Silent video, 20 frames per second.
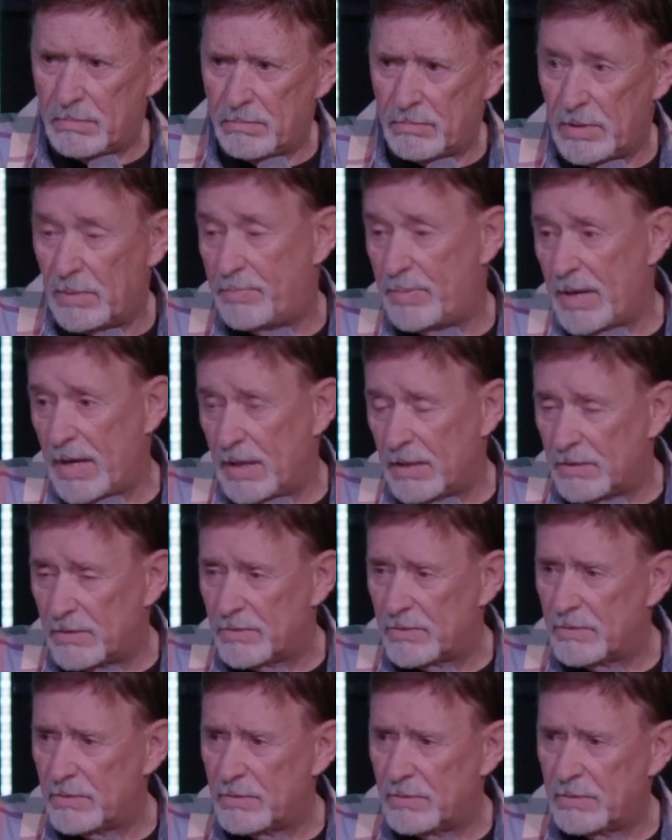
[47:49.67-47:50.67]
Repent.
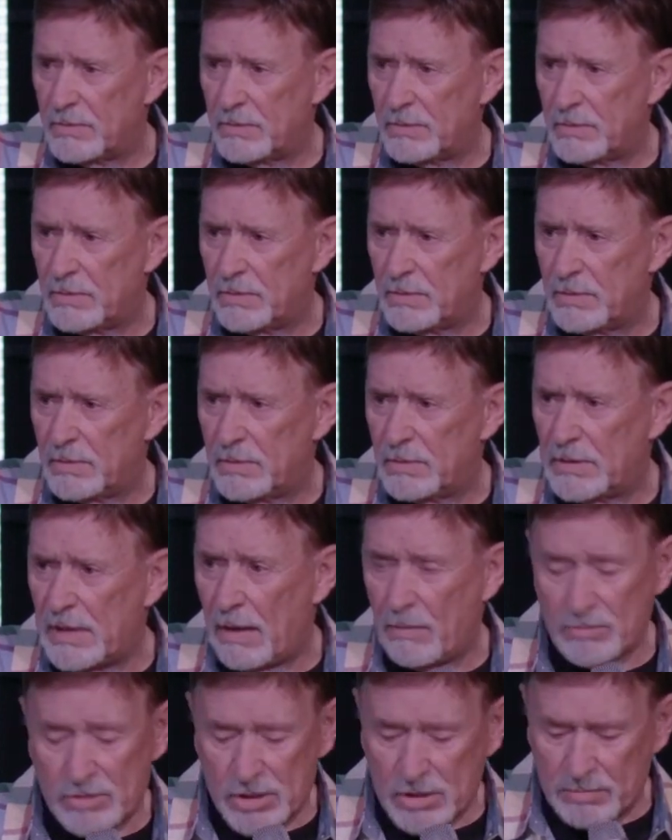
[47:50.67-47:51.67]

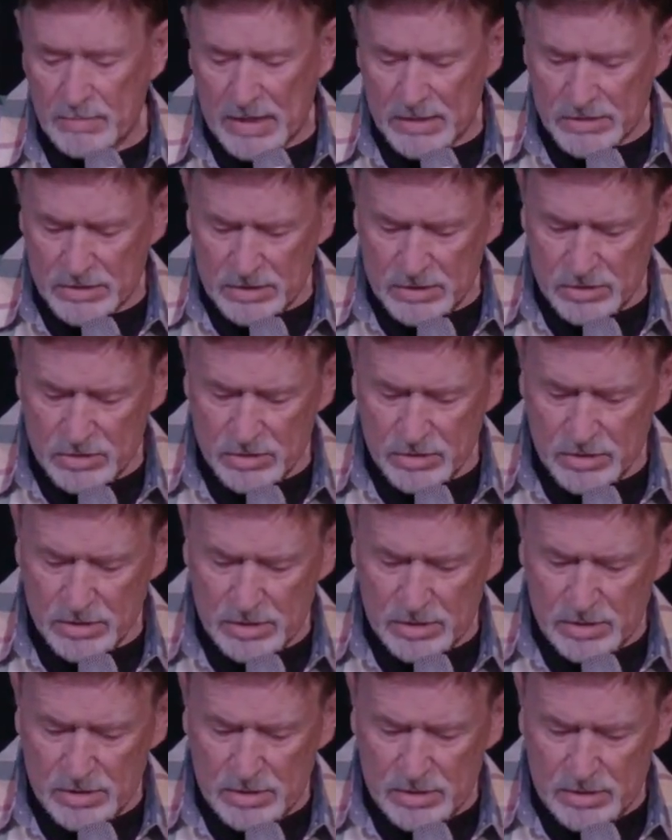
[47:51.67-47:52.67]
That was his message.
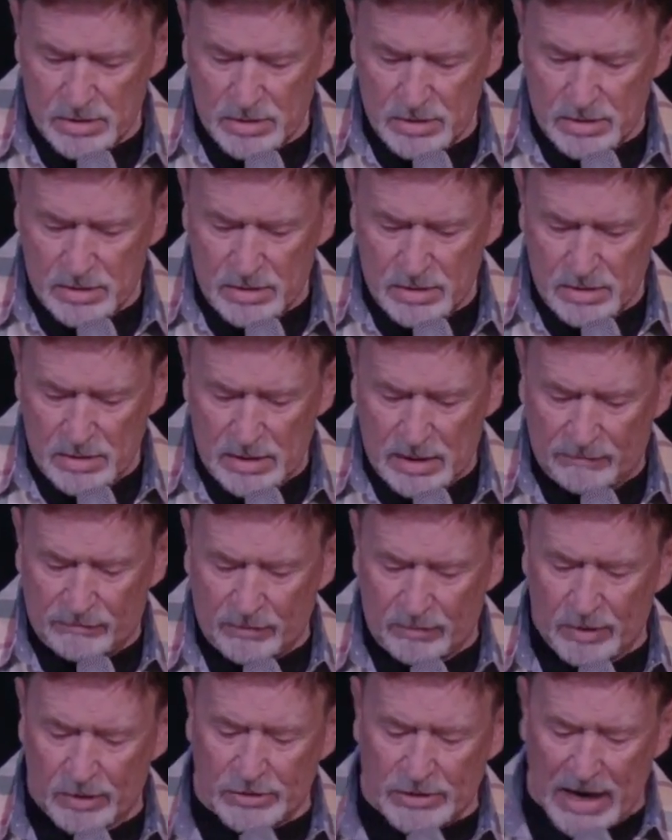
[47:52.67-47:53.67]
And
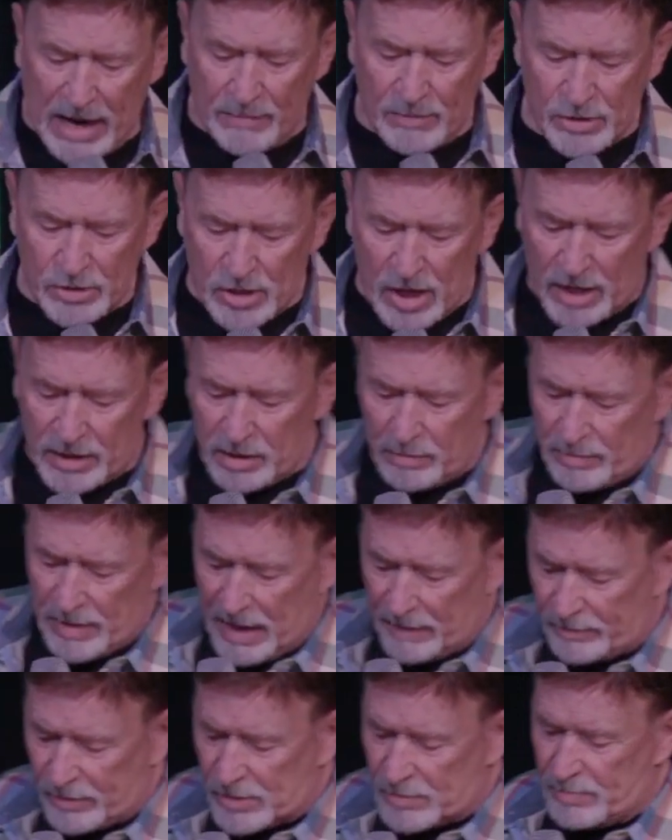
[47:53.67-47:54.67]
from the time of John the
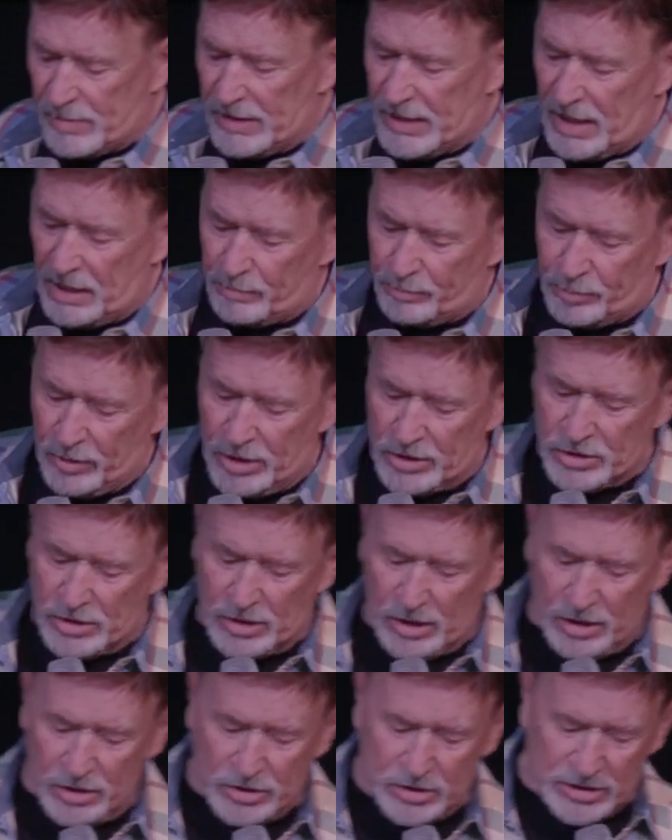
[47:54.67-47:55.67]
Baptist began preaching
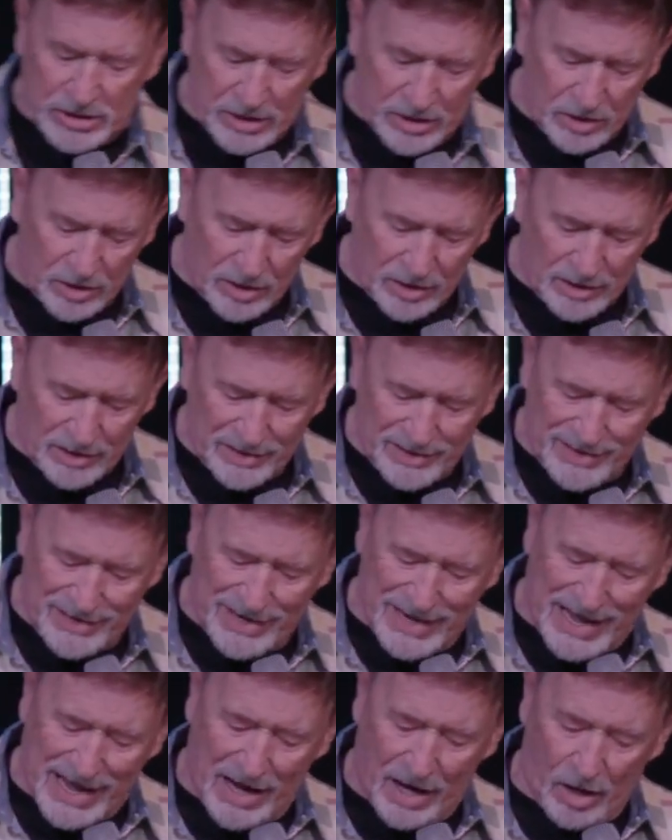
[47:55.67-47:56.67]
until
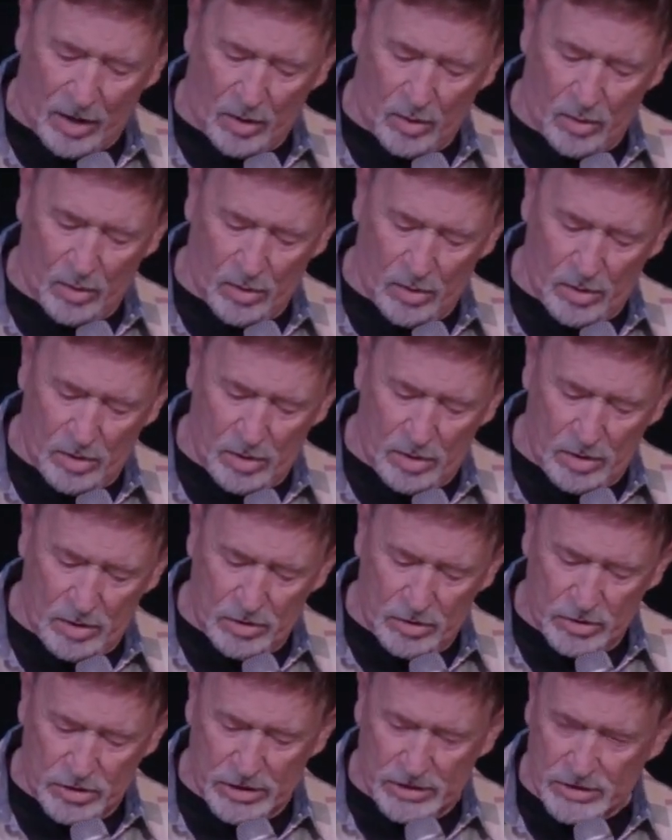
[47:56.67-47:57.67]
now,
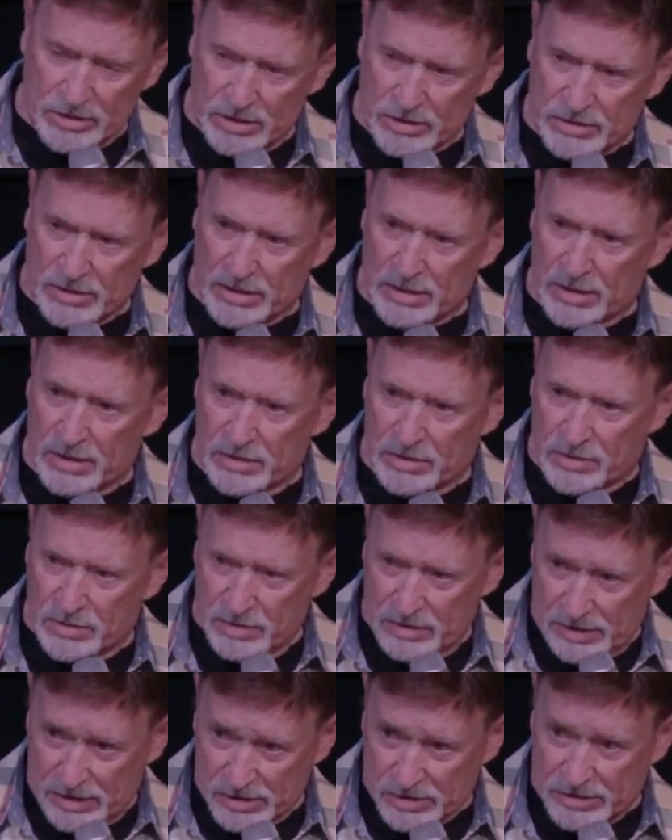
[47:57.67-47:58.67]
Jesus said in
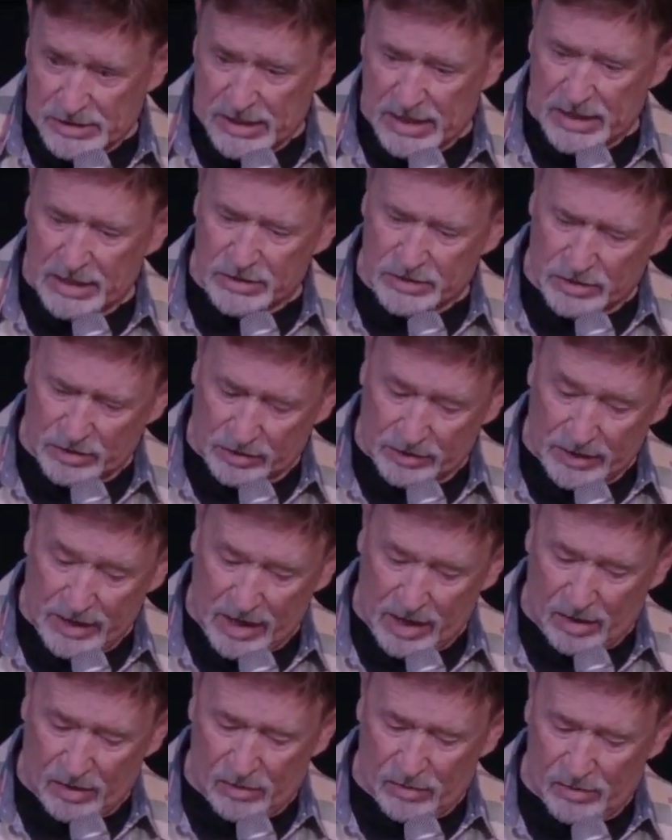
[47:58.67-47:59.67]
his day, until
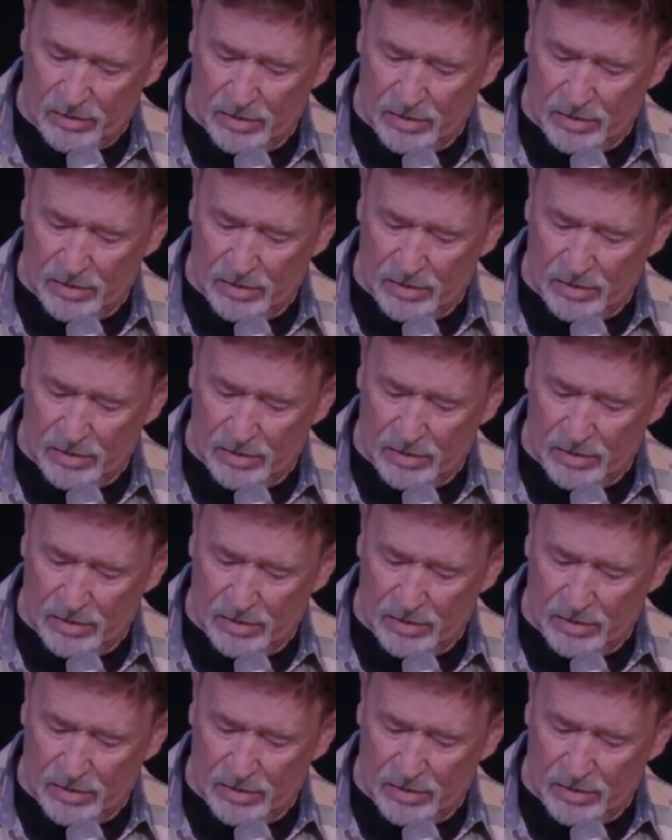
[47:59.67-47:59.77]
now,